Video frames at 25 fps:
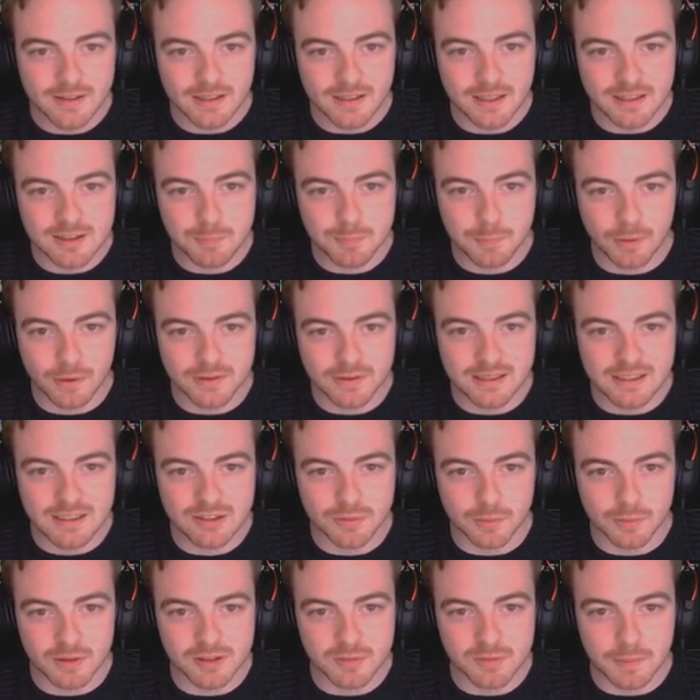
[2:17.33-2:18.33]
Let's put
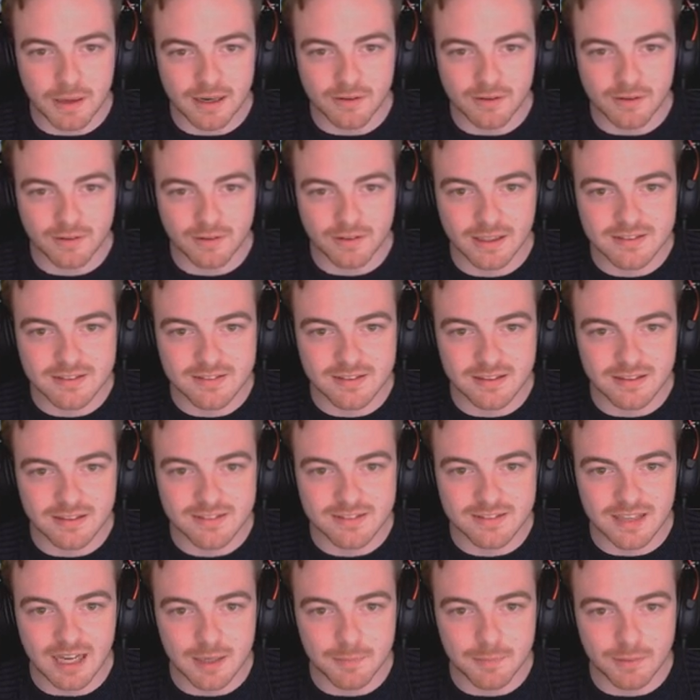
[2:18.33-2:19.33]
these ones back on. Let's see.
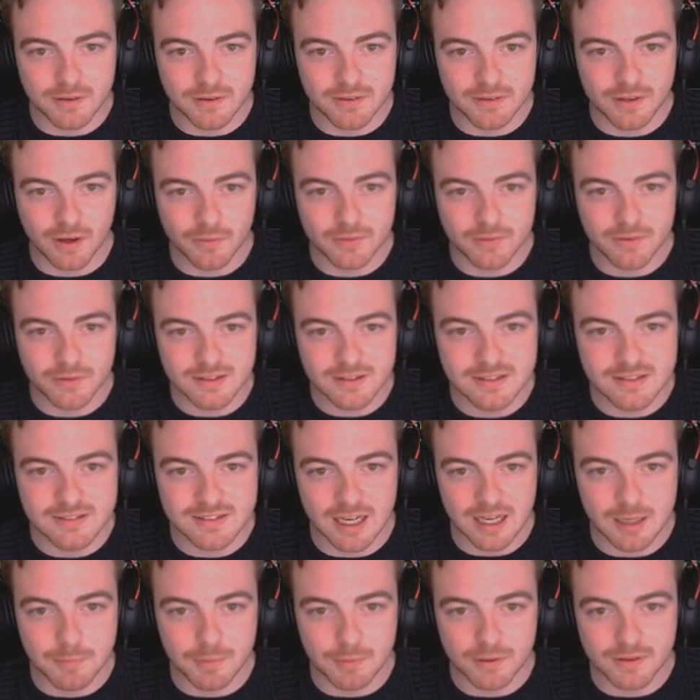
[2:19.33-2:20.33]
Cyborg. No, not the
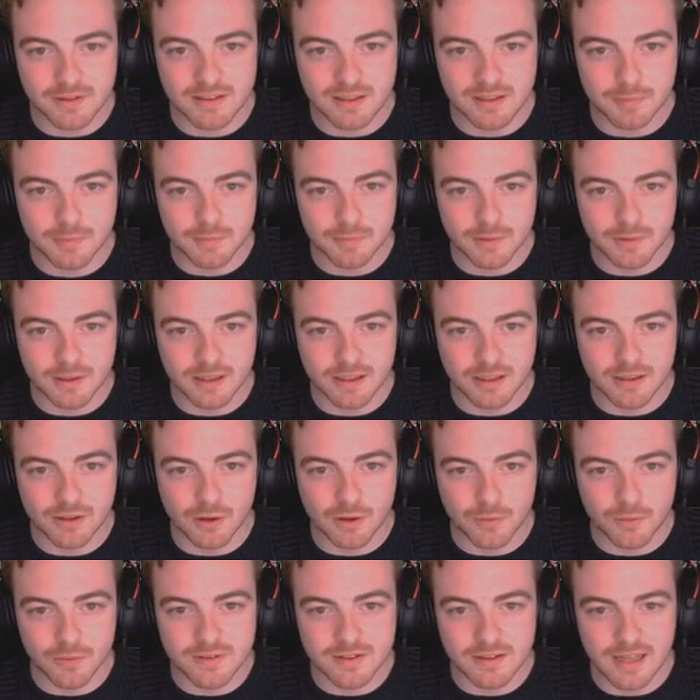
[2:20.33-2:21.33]
Cyborg Demon. We're going to
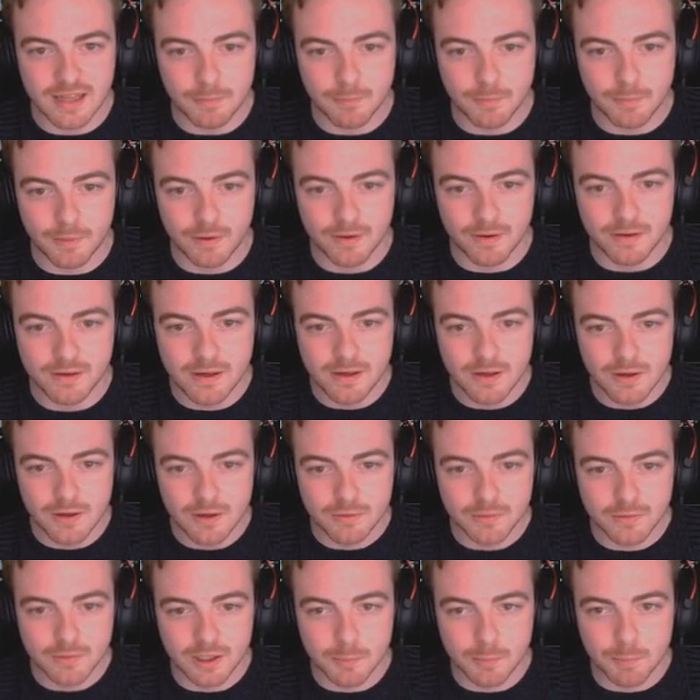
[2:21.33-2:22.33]
go to that one.
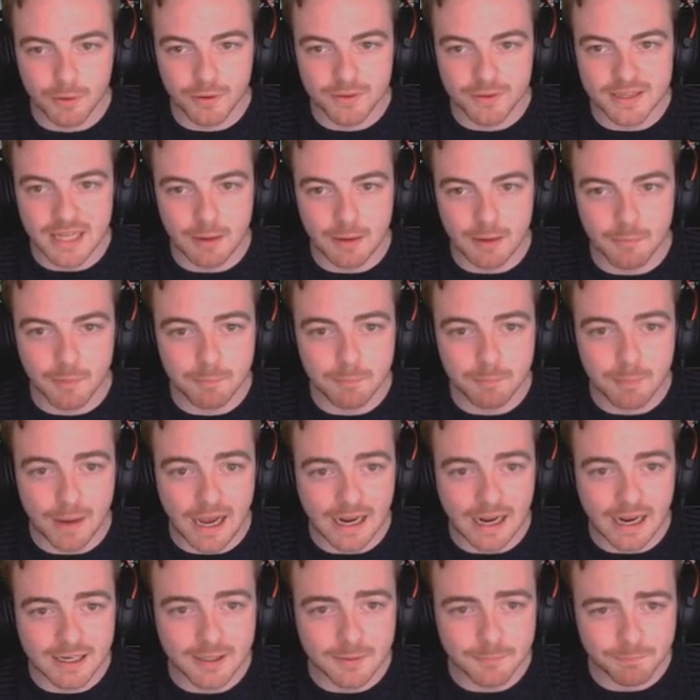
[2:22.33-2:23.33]
We're going to put that one
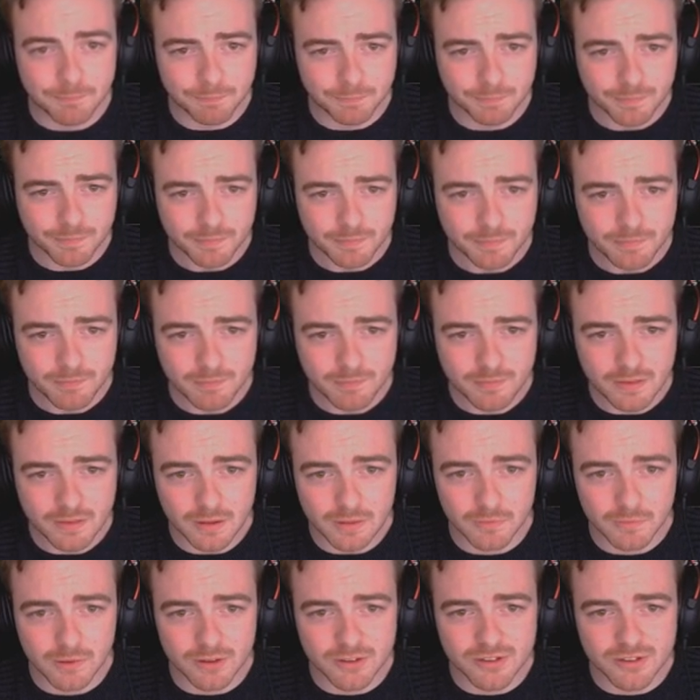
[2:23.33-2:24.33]
back.
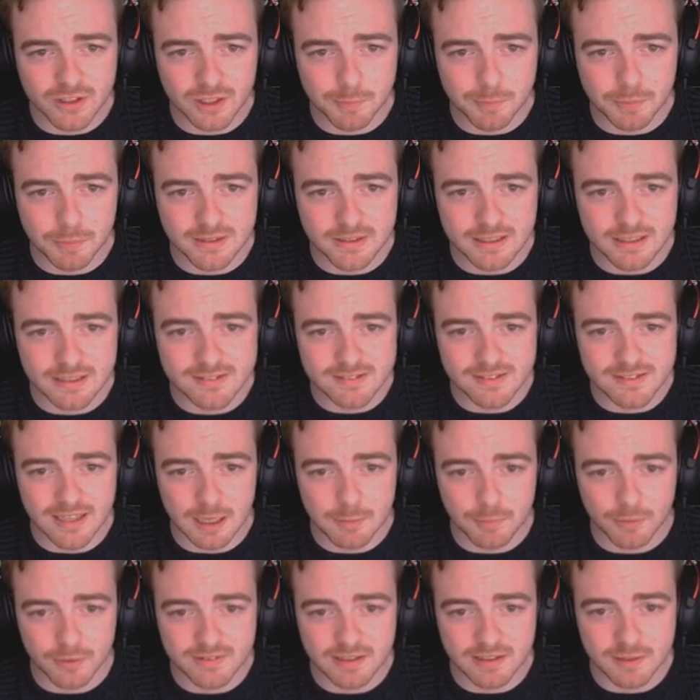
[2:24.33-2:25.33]
We're also going to put this
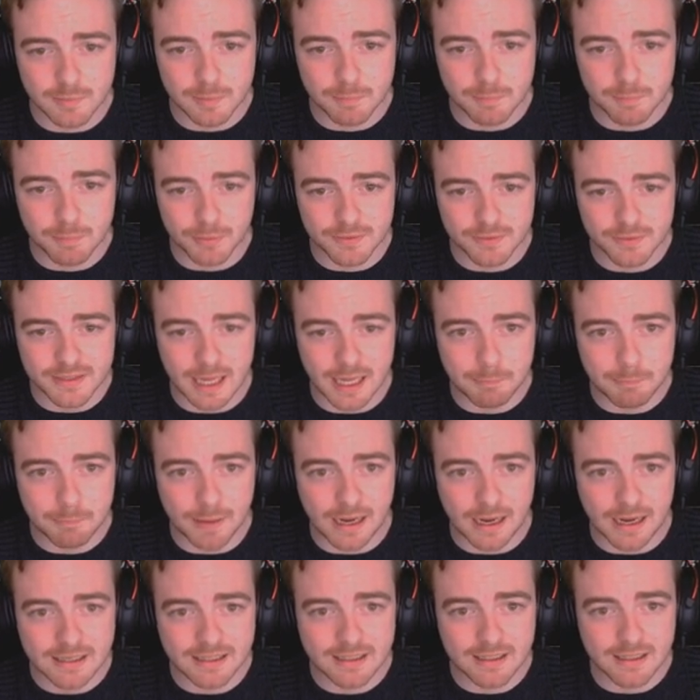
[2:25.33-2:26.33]
Cyborg Demon, put that
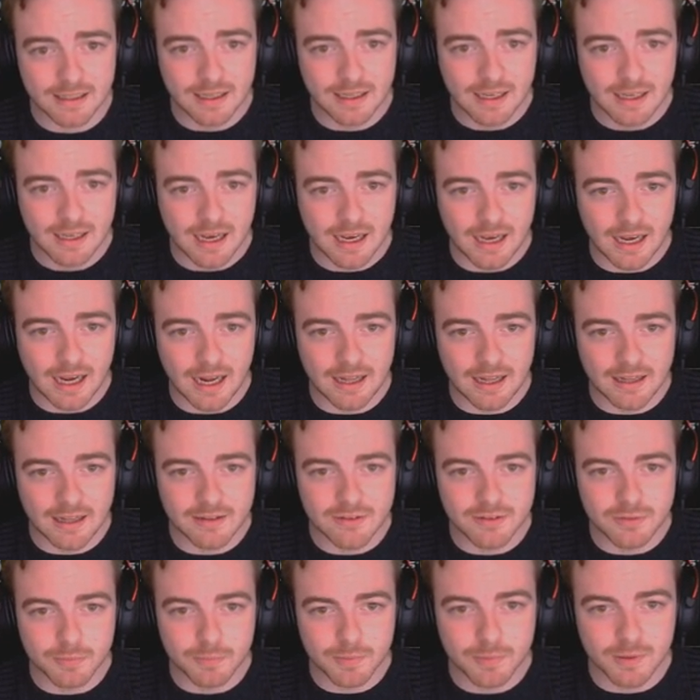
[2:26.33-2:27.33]
back.
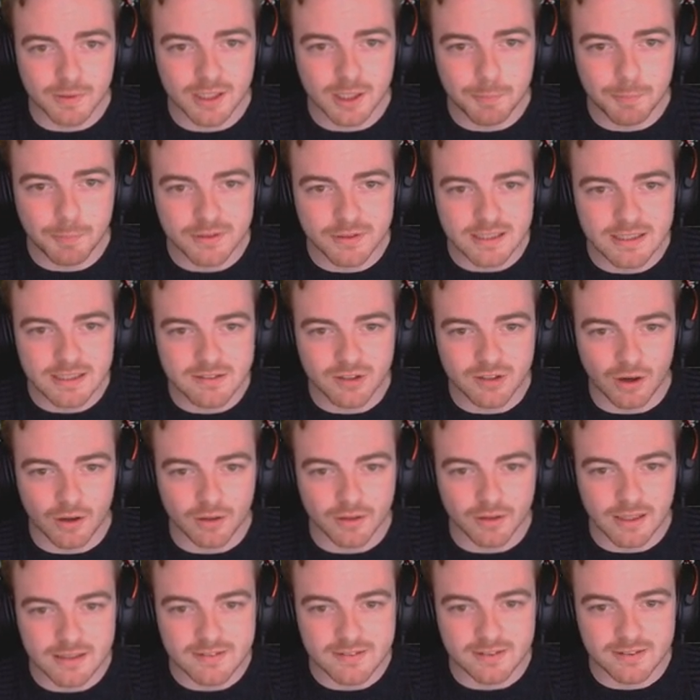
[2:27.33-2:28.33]
And we're going to put these
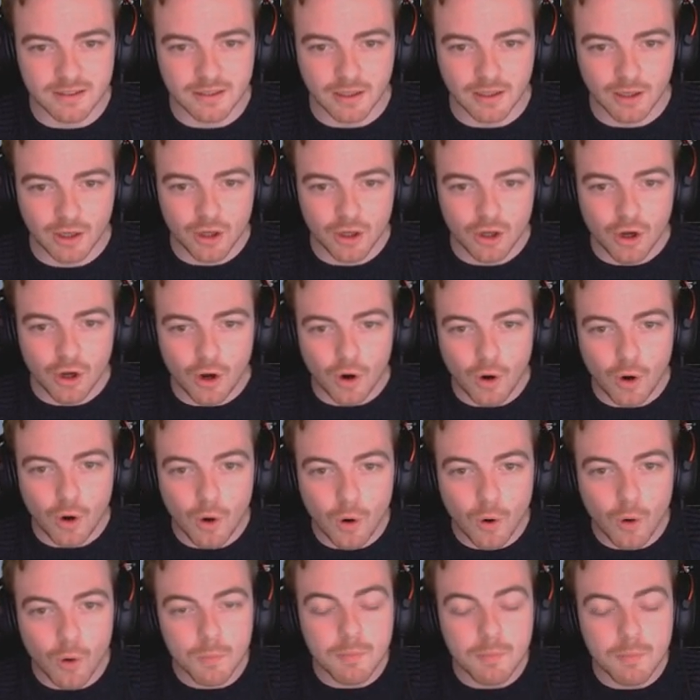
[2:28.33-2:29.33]
on. Let's see.
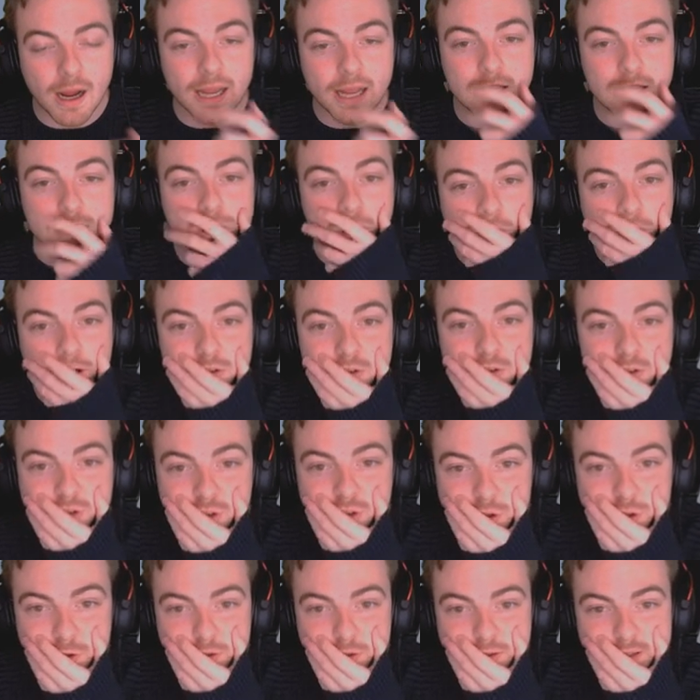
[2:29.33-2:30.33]
Oh my god,
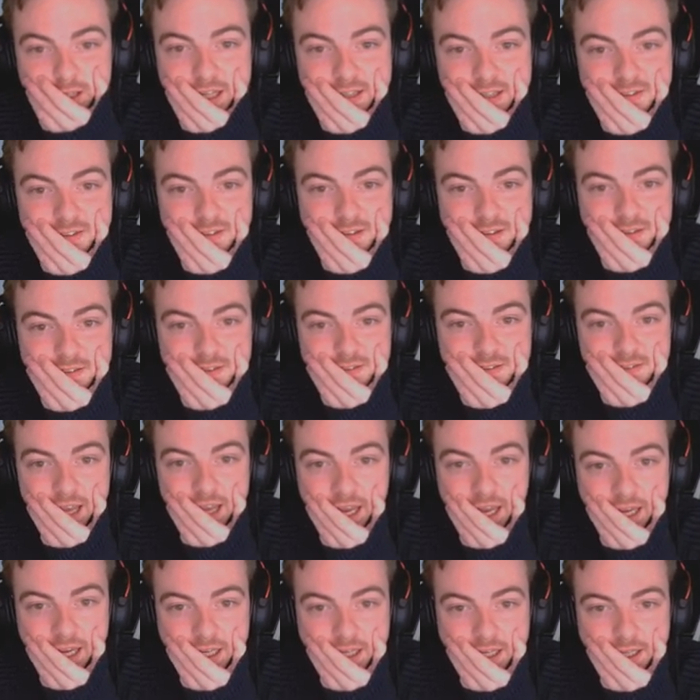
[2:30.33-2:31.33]
dude, that's
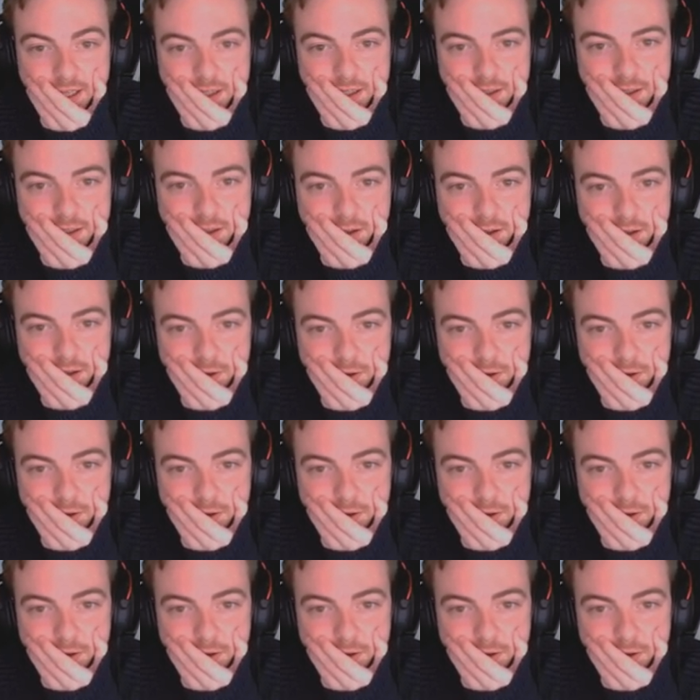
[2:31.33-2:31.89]
insane.